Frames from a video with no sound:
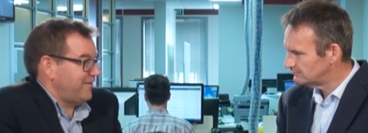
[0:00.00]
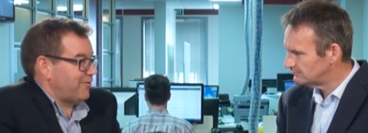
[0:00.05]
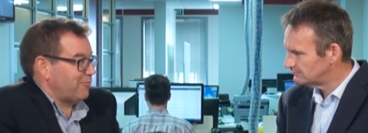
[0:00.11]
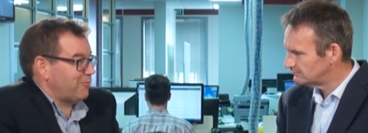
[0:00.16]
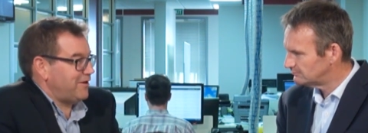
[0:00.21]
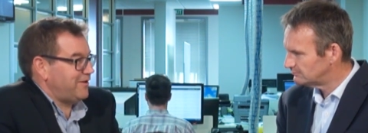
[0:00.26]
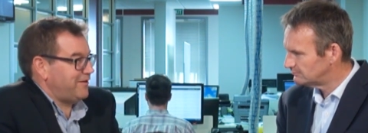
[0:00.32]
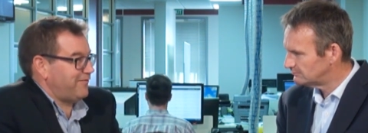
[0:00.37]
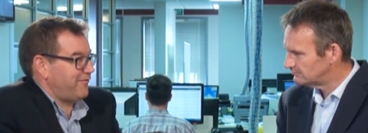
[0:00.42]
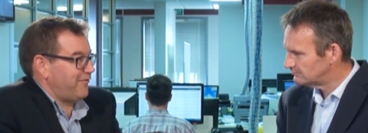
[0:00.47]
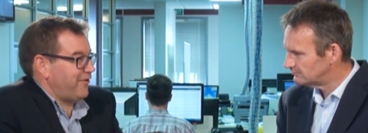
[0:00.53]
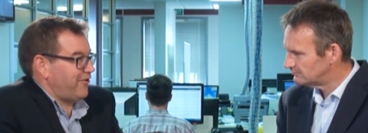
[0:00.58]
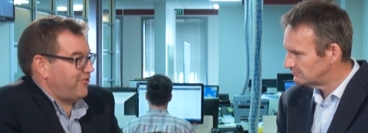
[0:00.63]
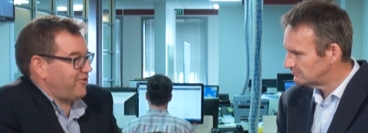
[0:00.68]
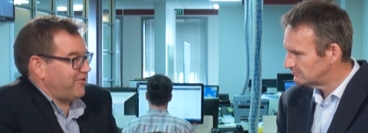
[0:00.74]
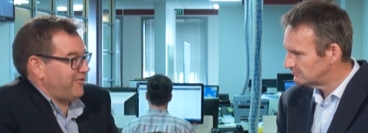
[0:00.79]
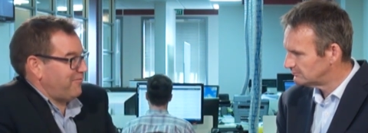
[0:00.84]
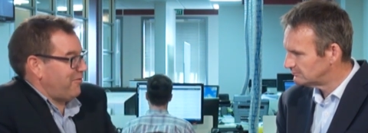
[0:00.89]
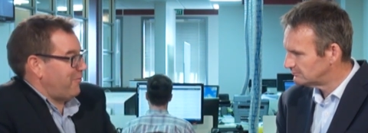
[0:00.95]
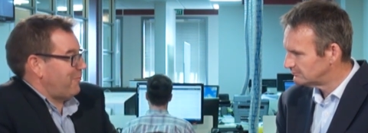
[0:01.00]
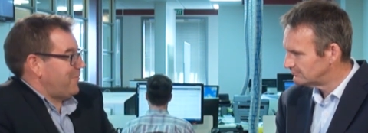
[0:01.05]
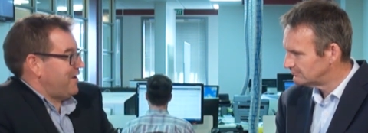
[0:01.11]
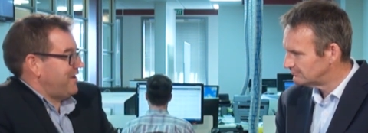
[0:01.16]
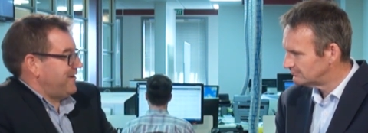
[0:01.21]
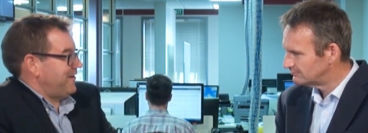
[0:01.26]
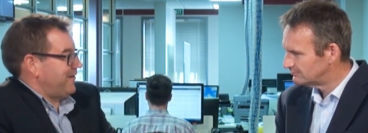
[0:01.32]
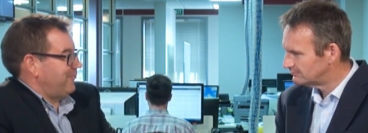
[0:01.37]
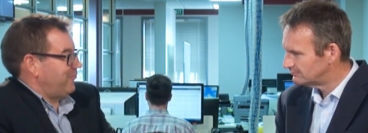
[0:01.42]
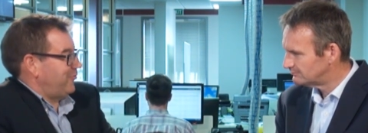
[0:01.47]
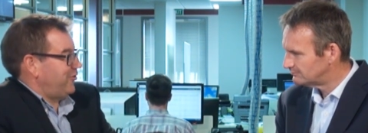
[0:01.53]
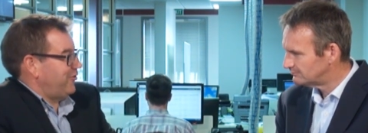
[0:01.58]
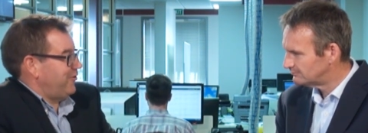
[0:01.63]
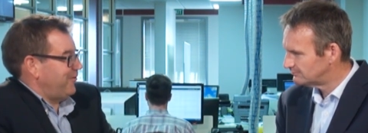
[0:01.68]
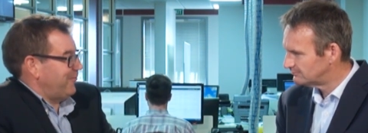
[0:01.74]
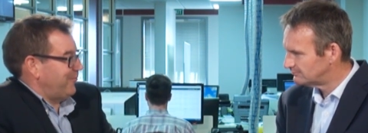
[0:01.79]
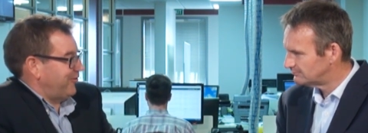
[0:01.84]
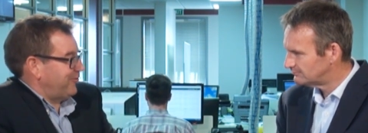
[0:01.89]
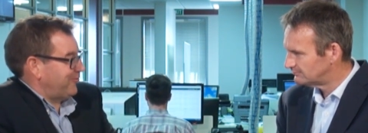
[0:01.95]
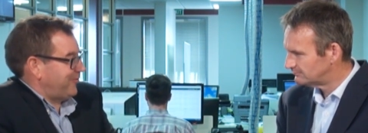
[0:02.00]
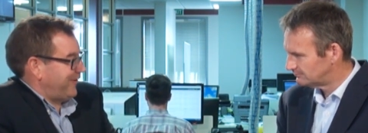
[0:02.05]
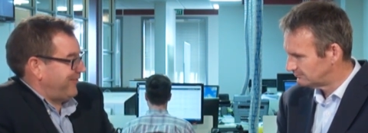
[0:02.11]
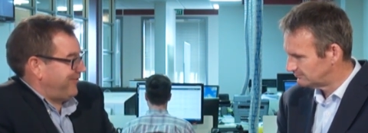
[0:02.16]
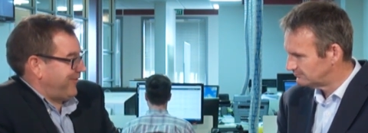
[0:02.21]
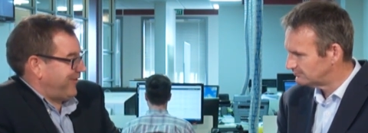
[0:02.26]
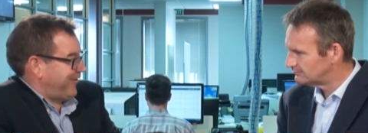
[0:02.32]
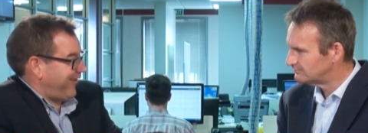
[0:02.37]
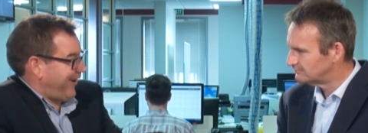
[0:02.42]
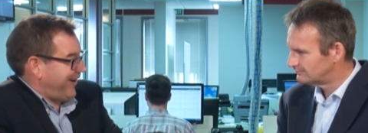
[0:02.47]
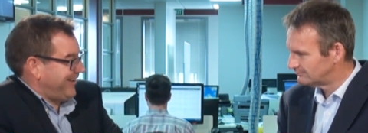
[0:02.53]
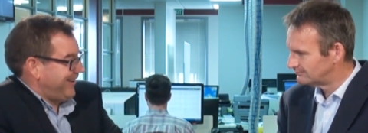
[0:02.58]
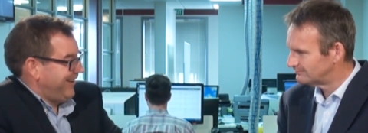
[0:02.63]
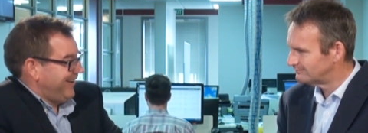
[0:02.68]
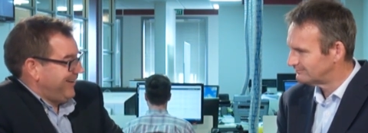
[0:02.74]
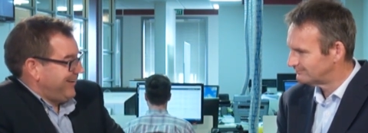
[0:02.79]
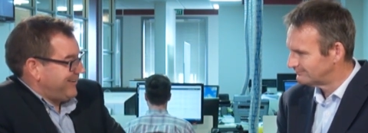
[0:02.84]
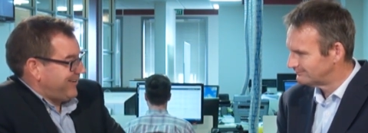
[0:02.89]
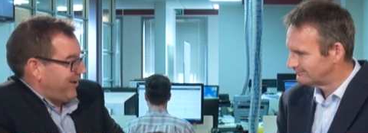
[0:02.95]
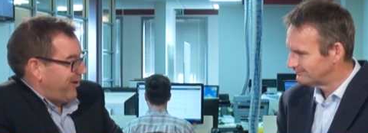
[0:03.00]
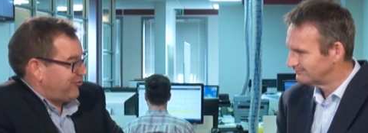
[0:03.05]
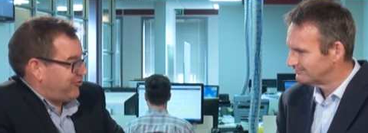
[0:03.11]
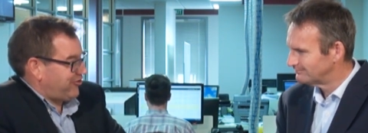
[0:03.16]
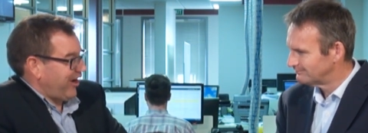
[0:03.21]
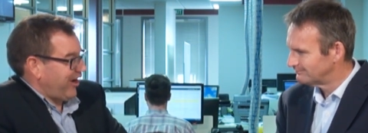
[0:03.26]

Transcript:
Speaker 1: The redefinition of the medium term is one of the great you know,